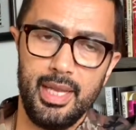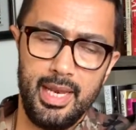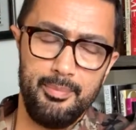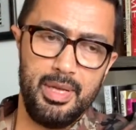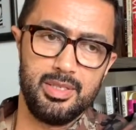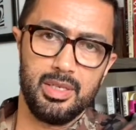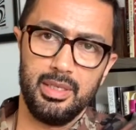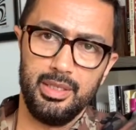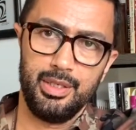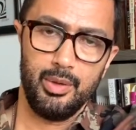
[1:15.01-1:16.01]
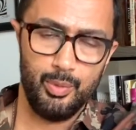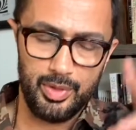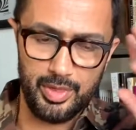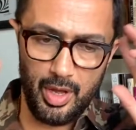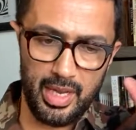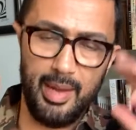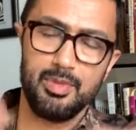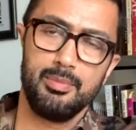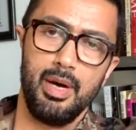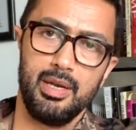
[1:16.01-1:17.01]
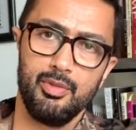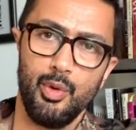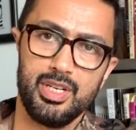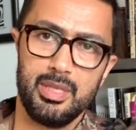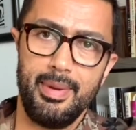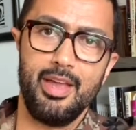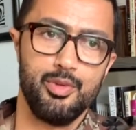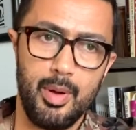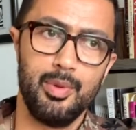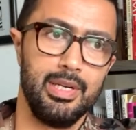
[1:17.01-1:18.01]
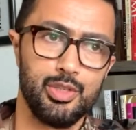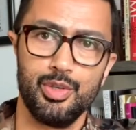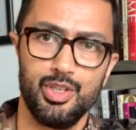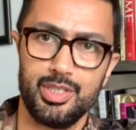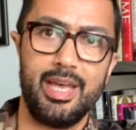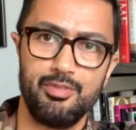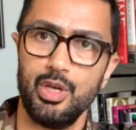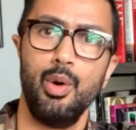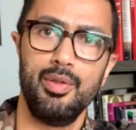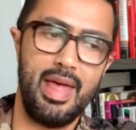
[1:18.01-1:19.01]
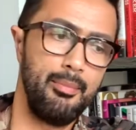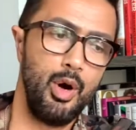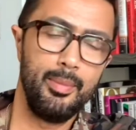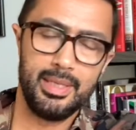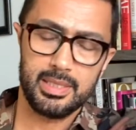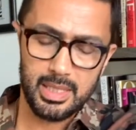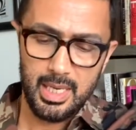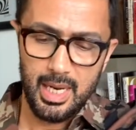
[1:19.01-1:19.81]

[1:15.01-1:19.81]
and basically, you know, when the thought came to mind of going to the bathroom, I would literally just have to go in that moment.